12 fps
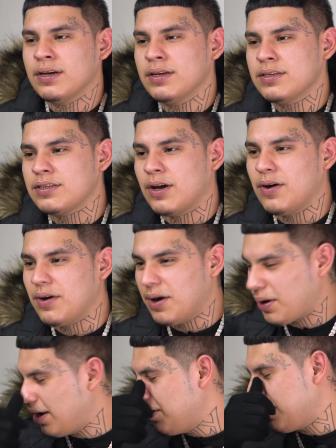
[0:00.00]
So
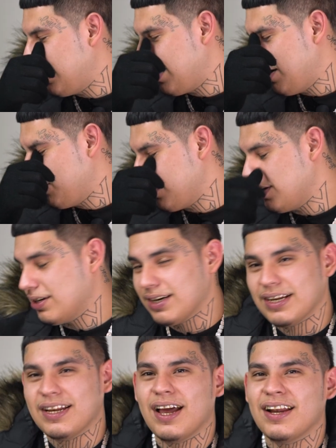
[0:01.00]
okay.
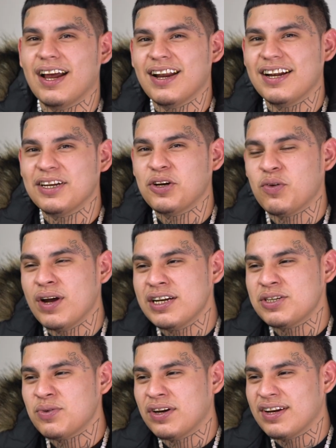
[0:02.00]
Look, not to
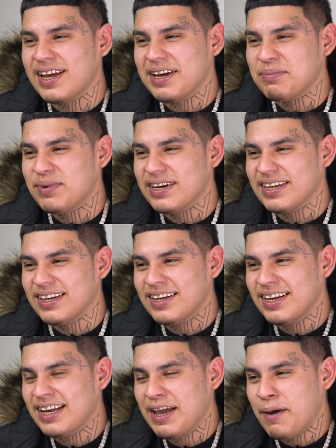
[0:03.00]
correct you on that, but
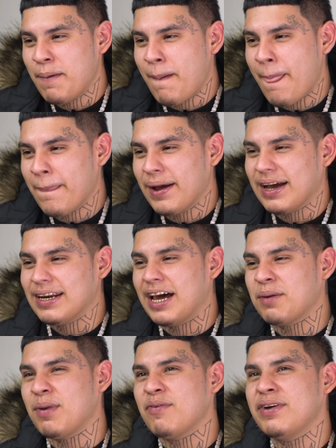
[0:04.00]
a lot
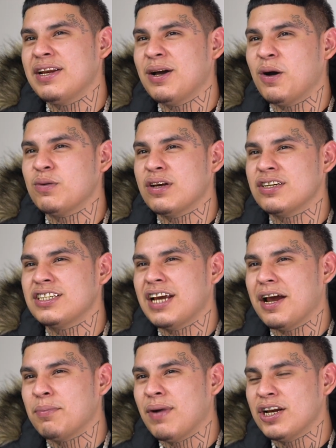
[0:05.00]
of my videos are
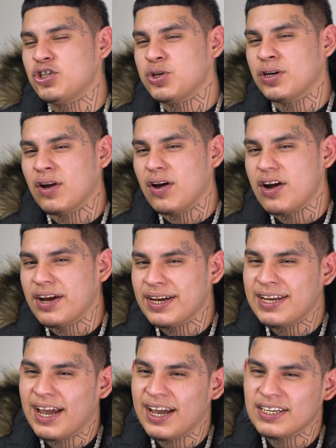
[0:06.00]
shot by Trillar and
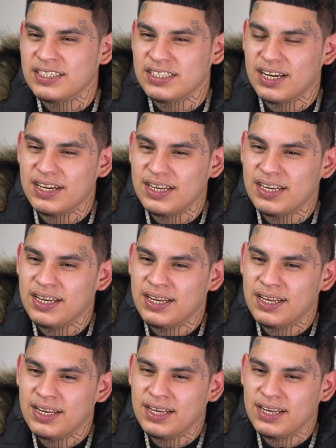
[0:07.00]
KS Jundy.
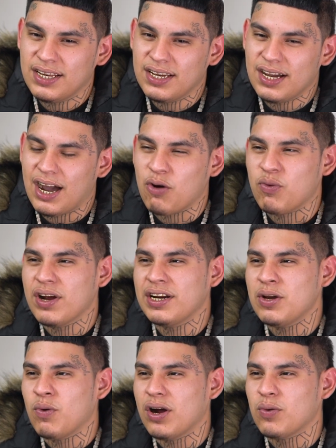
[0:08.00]
I
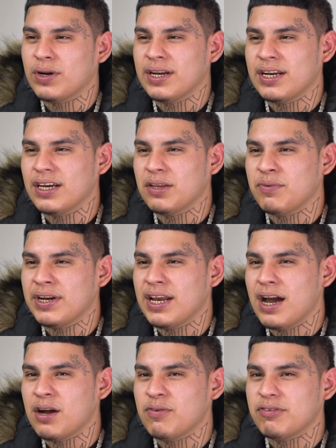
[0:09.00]
rarely work with any other
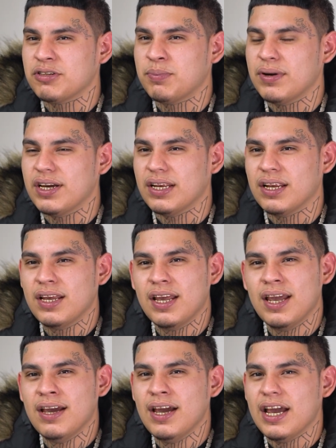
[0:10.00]
videographers, but
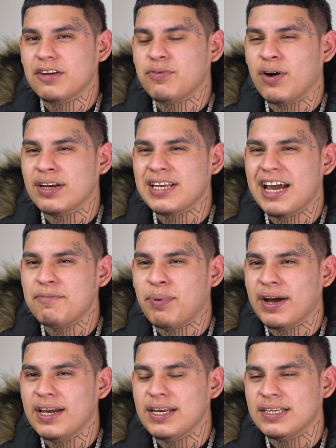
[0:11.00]
as far as Half
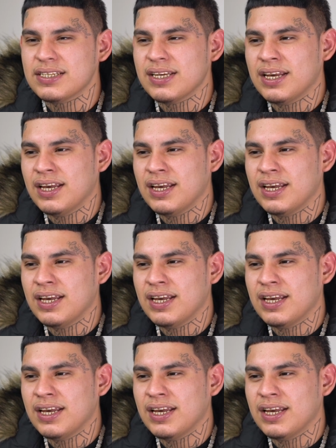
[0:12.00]
Pints,